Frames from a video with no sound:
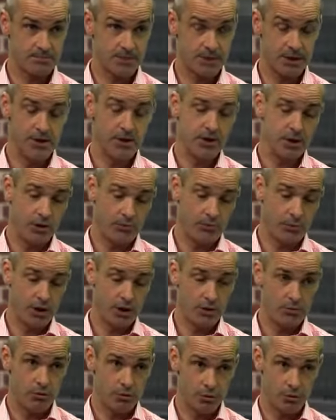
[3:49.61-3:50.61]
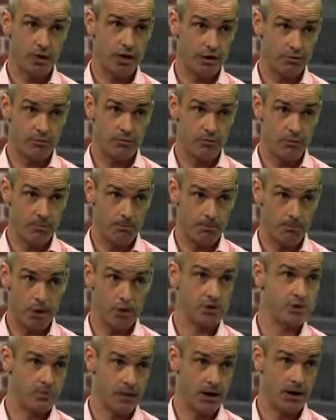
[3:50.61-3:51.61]
And when you look at it from the
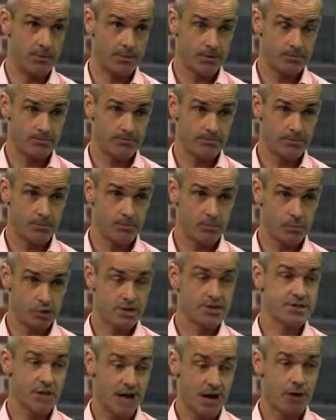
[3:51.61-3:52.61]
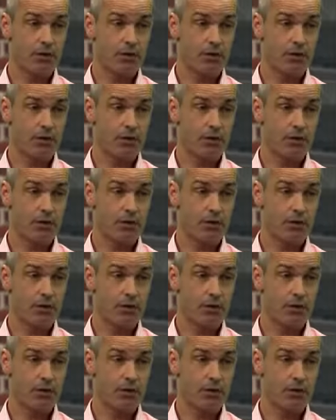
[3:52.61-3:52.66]
bottom up, which is how,